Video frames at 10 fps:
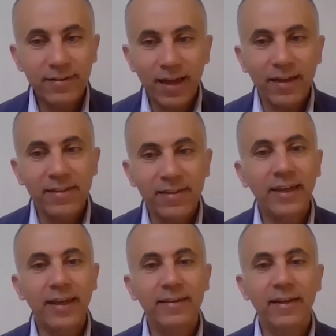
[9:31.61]
this is, I
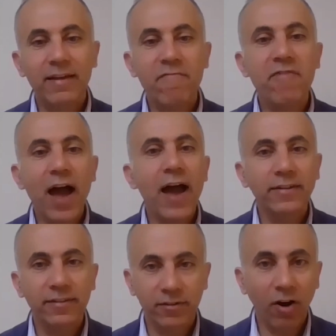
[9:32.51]
think, a, a
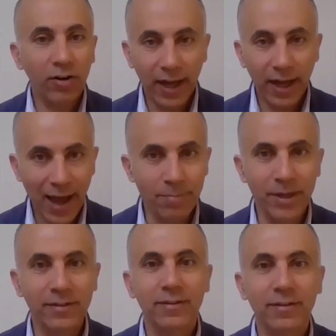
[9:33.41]
very strong
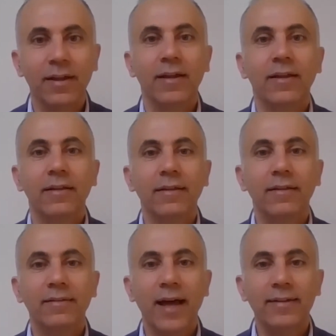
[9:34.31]
element
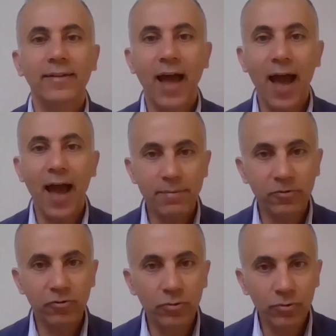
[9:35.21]
uh, that
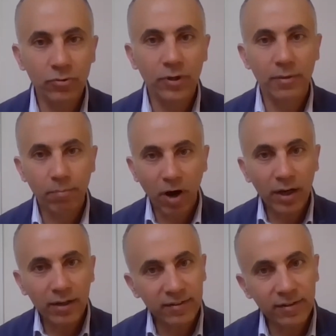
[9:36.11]
helped to
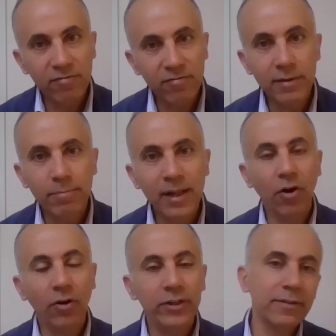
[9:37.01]
progressively
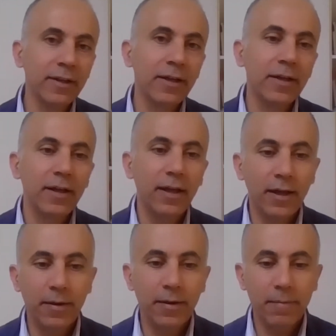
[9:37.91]
build on it
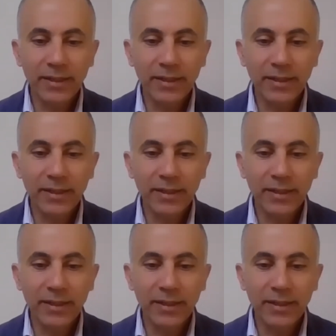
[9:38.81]
uh,